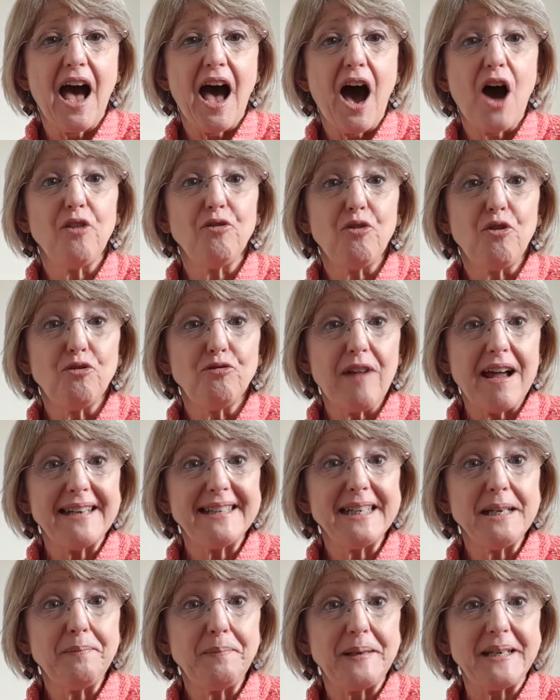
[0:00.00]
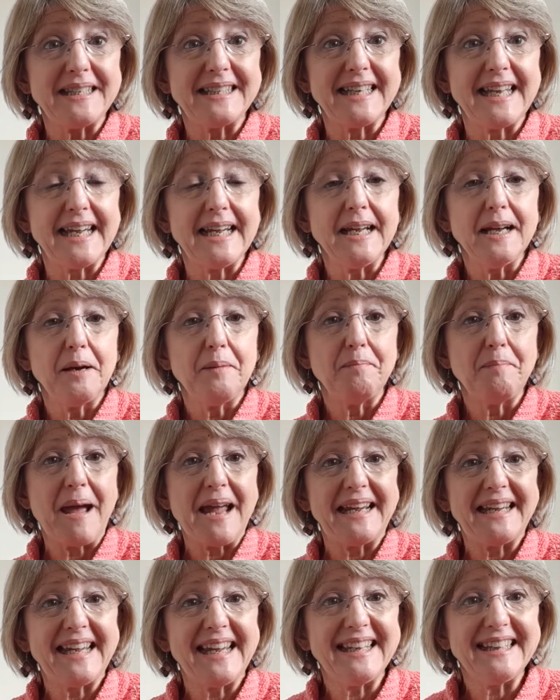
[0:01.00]
are already busy
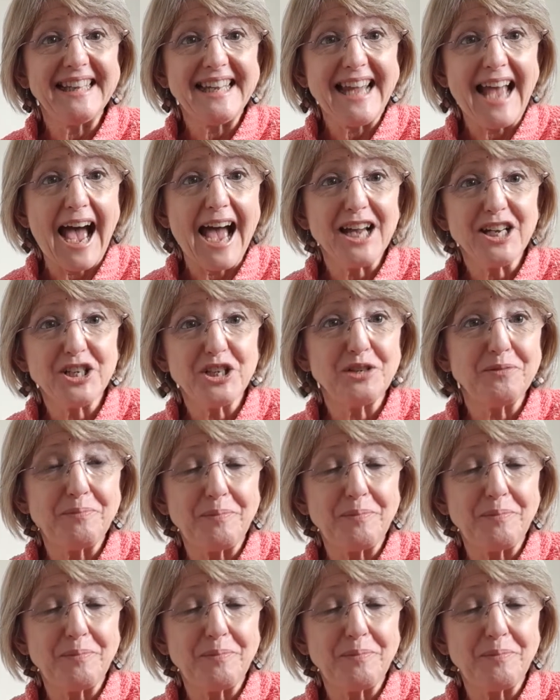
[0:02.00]
making the ash,